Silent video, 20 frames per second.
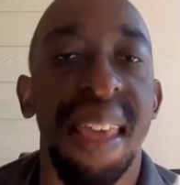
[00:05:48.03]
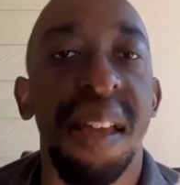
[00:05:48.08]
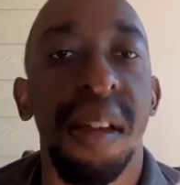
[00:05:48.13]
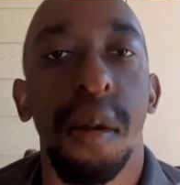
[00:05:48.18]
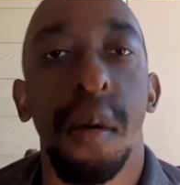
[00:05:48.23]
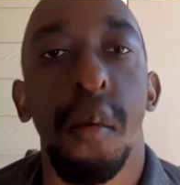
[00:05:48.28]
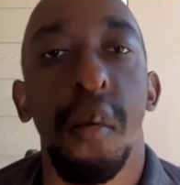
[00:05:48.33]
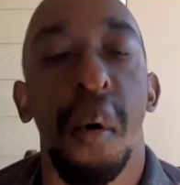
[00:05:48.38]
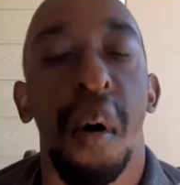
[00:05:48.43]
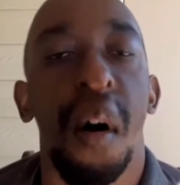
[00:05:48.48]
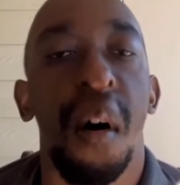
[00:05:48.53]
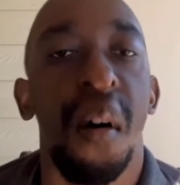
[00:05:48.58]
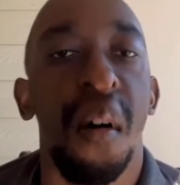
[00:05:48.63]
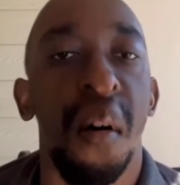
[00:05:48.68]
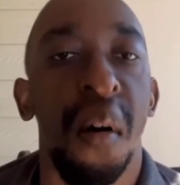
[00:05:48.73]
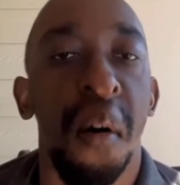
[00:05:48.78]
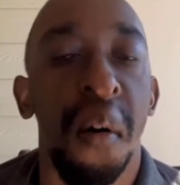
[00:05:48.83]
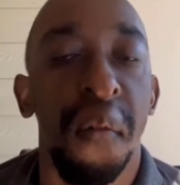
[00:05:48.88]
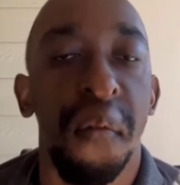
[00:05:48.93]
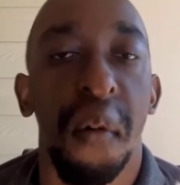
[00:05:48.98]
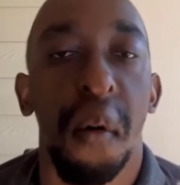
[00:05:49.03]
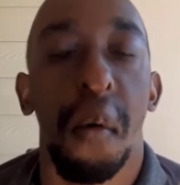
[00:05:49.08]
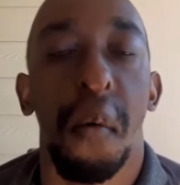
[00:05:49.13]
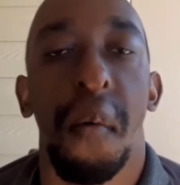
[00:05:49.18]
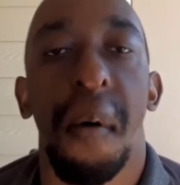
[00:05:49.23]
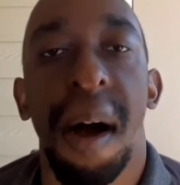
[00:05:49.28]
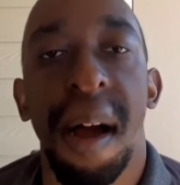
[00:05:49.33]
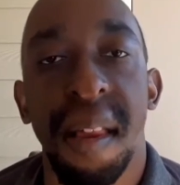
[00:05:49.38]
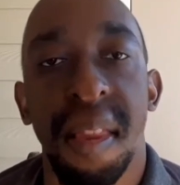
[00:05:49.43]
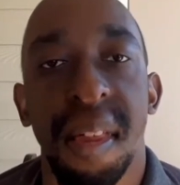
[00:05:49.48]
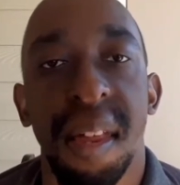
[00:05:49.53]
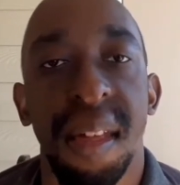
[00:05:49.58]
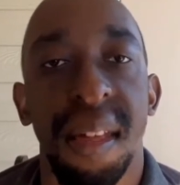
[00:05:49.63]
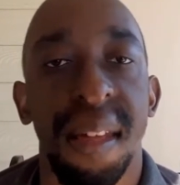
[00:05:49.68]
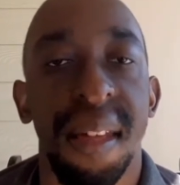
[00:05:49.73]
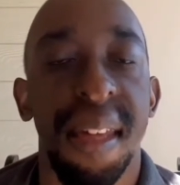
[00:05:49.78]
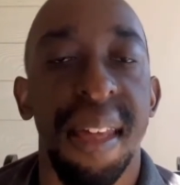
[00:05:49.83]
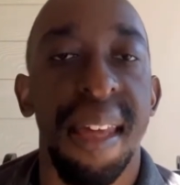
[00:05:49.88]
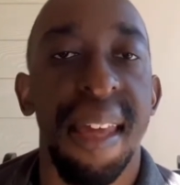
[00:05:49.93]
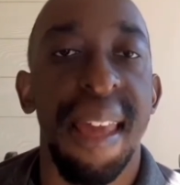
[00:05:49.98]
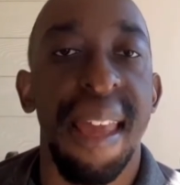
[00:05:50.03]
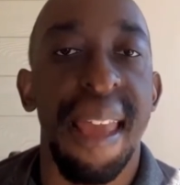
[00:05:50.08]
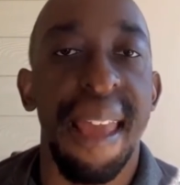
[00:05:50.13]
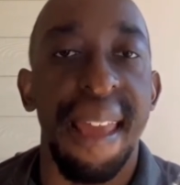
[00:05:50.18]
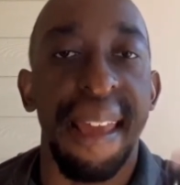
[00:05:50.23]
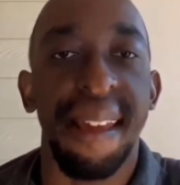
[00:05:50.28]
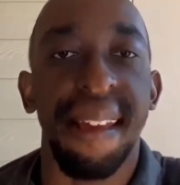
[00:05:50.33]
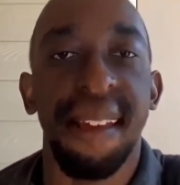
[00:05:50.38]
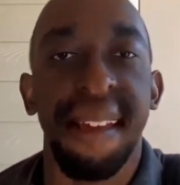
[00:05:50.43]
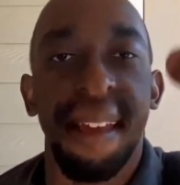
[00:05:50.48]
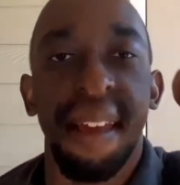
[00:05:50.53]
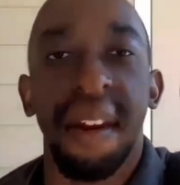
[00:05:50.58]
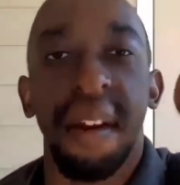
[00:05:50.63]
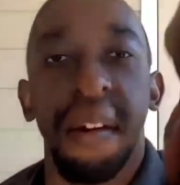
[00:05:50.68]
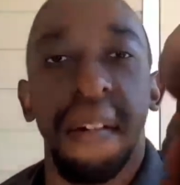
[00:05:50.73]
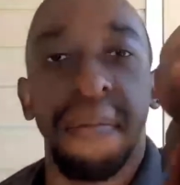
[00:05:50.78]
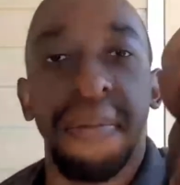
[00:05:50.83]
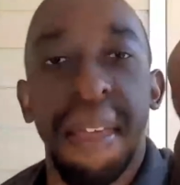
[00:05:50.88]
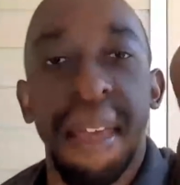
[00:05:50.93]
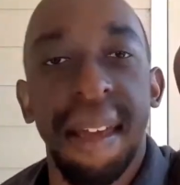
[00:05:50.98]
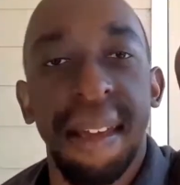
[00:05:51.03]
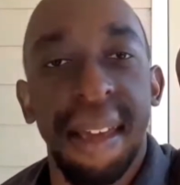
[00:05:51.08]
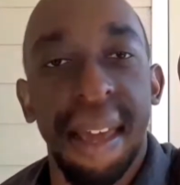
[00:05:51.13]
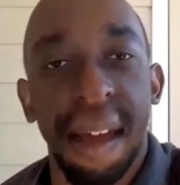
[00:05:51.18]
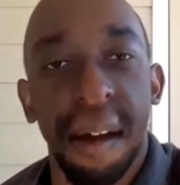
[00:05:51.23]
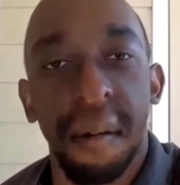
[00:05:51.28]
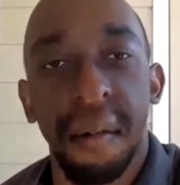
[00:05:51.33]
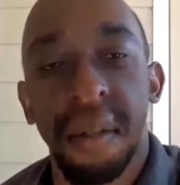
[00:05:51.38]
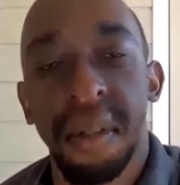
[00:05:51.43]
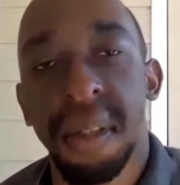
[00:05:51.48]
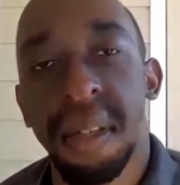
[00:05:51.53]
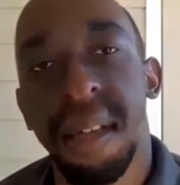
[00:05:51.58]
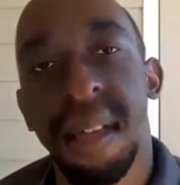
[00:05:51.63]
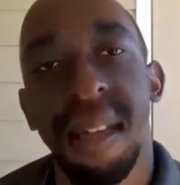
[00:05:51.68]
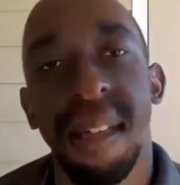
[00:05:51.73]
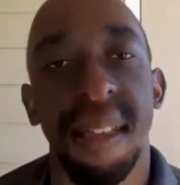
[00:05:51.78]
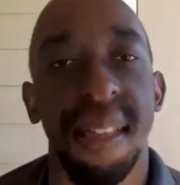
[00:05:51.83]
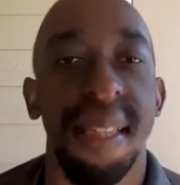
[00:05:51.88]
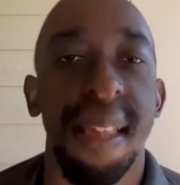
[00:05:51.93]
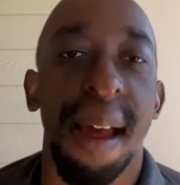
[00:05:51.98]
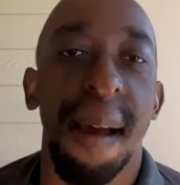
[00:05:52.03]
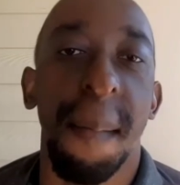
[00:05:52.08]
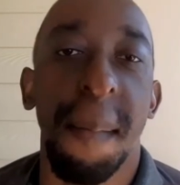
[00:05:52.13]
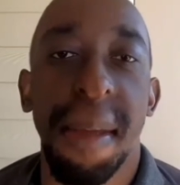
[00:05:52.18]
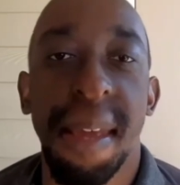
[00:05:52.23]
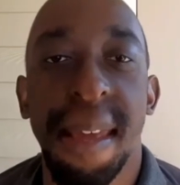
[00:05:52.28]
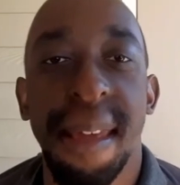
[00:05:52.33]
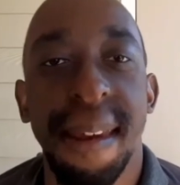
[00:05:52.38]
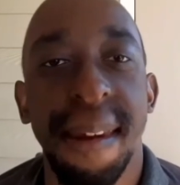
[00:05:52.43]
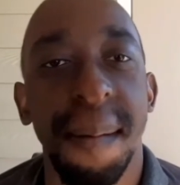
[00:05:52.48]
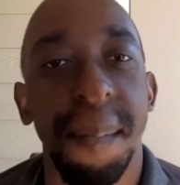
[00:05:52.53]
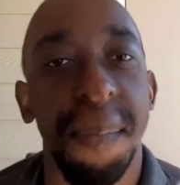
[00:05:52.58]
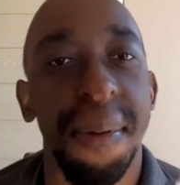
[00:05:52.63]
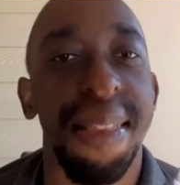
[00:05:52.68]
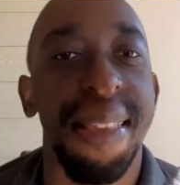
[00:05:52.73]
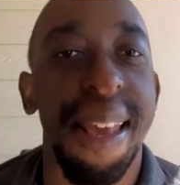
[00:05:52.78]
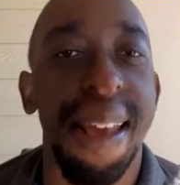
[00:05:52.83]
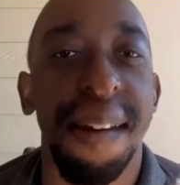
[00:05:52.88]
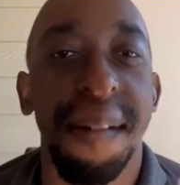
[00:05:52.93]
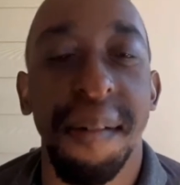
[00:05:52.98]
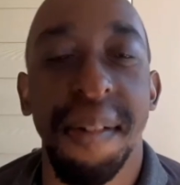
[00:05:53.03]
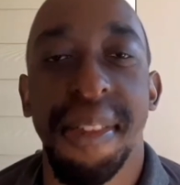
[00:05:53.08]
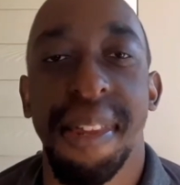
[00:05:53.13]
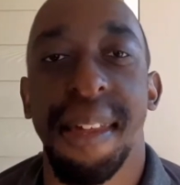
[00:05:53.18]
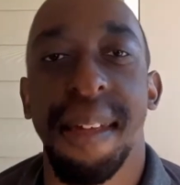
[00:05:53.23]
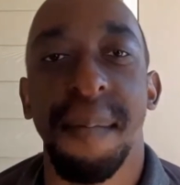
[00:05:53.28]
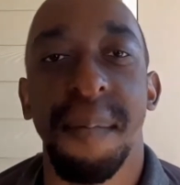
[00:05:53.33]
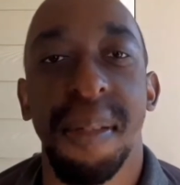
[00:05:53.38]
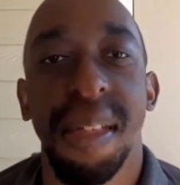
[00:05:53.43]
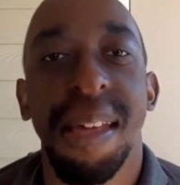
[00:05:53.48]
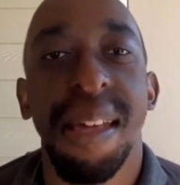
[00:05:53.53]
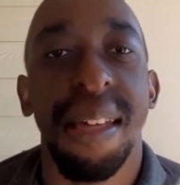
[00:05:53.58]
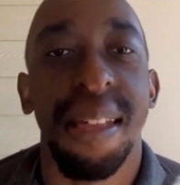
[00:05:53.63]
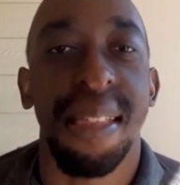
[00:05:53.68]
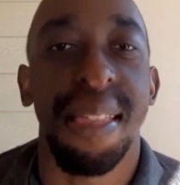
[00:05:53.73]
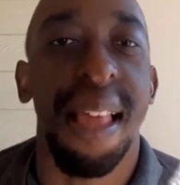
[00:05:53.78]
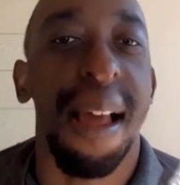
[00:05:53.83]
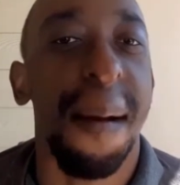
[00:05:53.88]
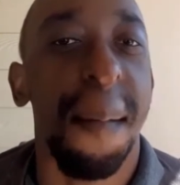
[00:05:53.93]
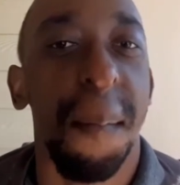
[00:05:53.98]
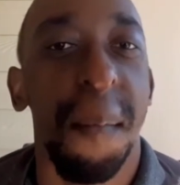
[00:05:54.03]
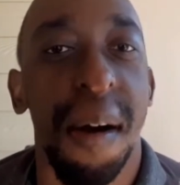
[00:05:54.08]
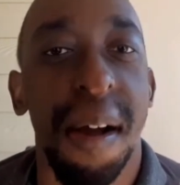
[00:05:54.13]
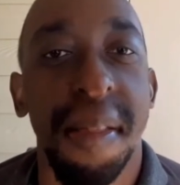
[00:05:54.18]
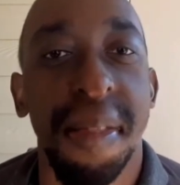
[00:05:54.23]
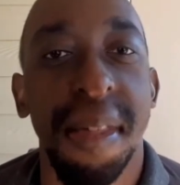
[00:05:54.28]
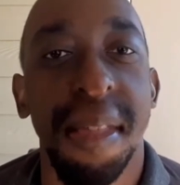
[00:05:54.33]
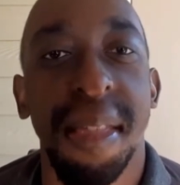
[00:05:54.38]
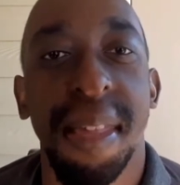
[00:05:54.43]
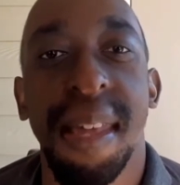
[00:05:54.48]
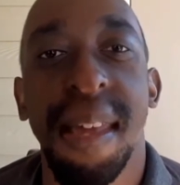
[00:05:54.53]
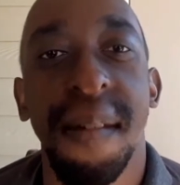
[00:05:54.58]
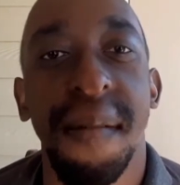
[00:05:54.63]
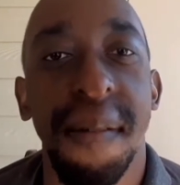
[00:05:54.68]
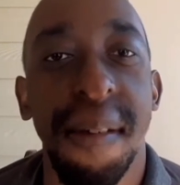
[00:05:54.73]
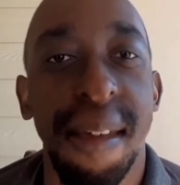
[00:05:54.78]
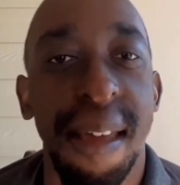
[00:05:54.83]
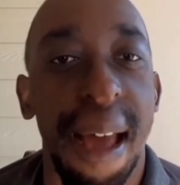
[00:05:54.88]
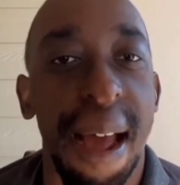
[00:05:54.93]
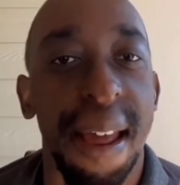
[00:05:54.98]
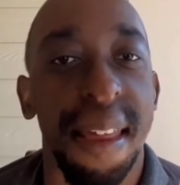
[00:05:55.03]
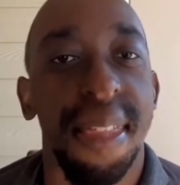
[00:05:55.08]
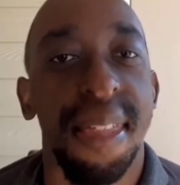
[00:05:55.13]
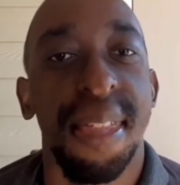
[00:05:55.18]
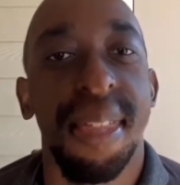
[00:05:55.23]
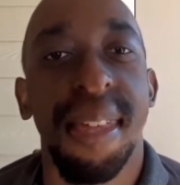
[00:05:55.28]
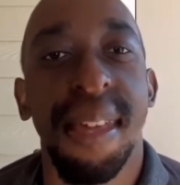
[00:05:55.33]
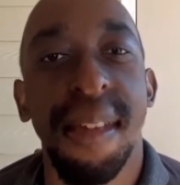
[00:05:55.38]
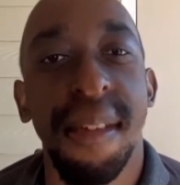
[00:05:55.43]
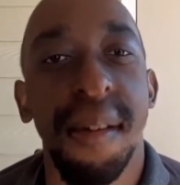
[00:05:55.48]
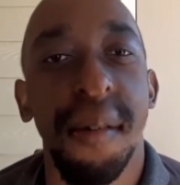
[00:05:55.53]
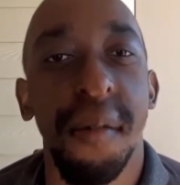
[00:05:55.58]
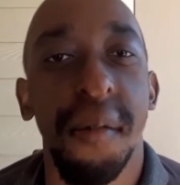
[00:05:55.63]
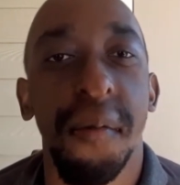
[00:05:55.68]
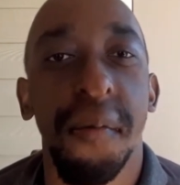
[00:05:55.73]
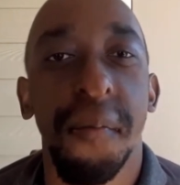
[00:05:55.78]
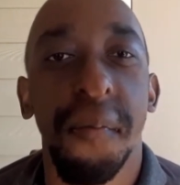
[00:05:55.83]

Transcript: thank you all for watching. And get off that couch, stop eating them potato chips, stop watching TV, I see you.